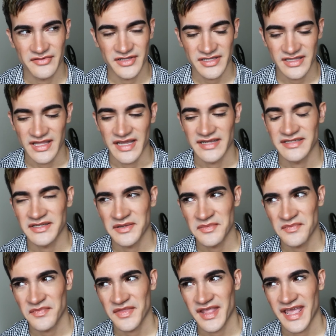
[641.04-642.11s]
really liked
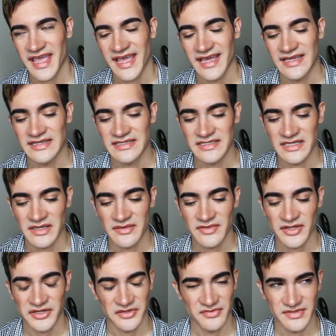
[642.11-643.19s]
him, and
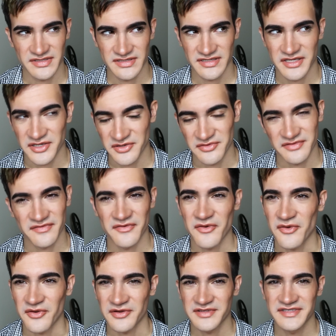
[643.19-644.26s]
thought he was cute, of
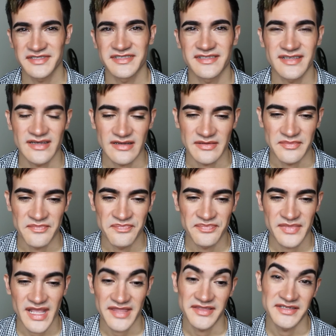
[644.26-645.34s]
course,
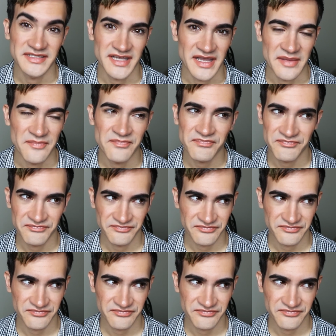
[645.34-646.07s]
at the time.